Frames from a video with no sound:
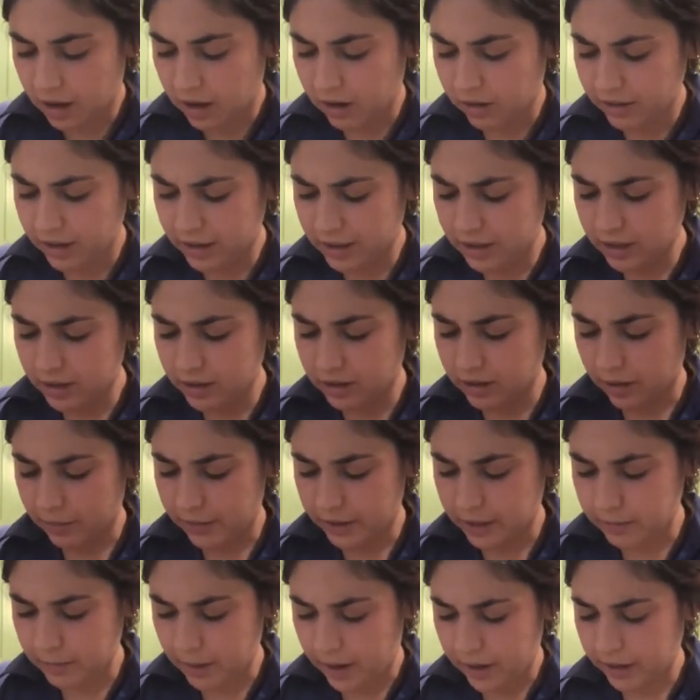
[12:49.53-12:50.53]
Oh, this is so
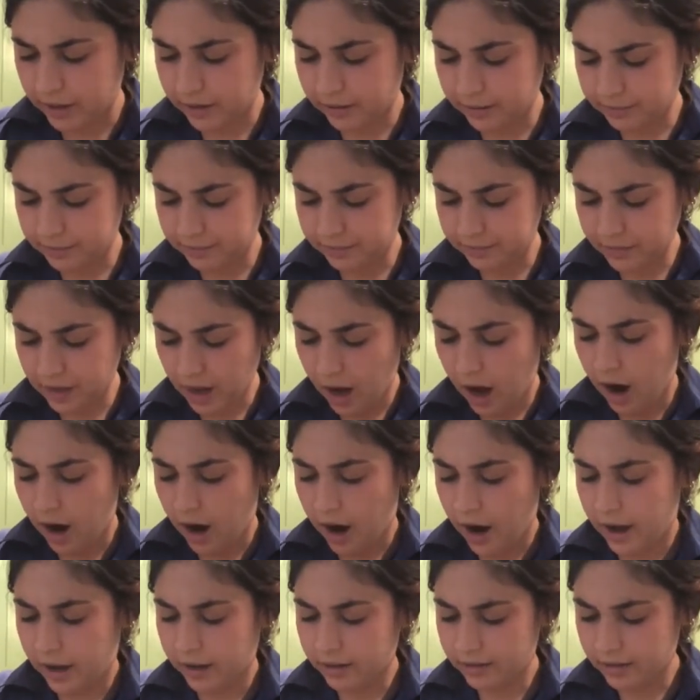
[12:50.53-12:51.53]
much better. All
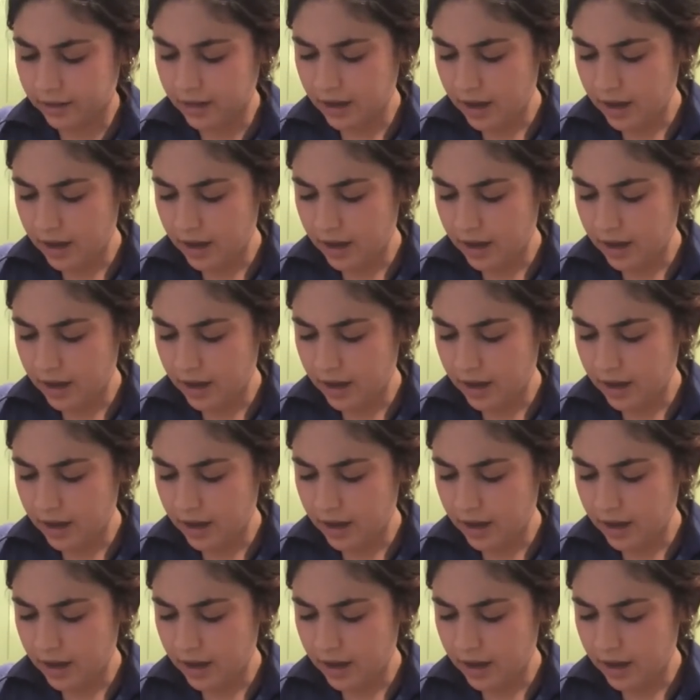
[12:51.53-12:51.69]
right.